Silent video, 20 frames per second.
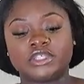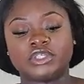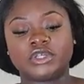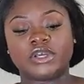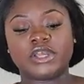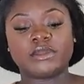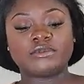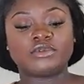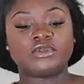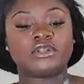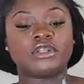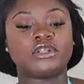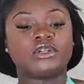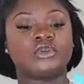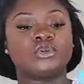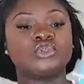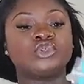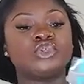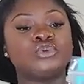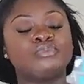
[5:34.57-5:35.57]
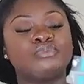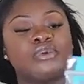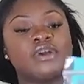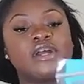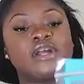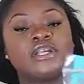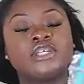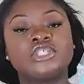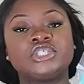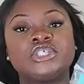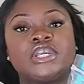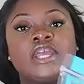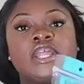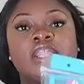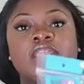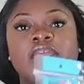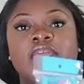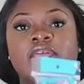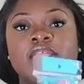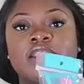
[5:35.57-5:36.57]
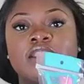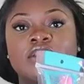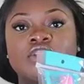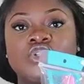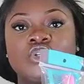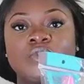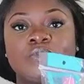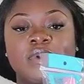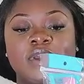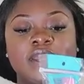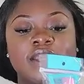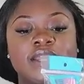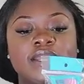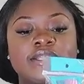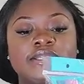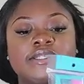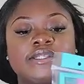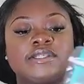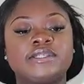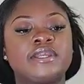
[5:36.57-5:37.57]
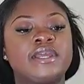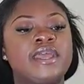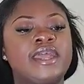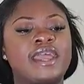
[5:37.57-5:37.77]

So it comes with a little toothbrush and then the toothpaste.